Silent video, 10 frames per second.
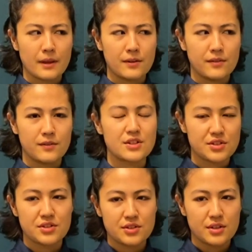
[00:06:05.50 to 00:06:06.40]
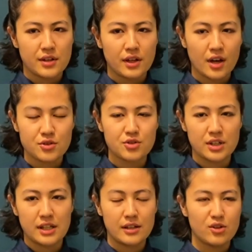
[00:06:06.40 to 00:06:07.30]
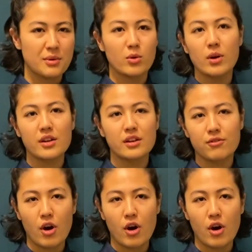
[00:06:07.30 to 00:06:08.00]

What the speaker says: this country, no matter where they're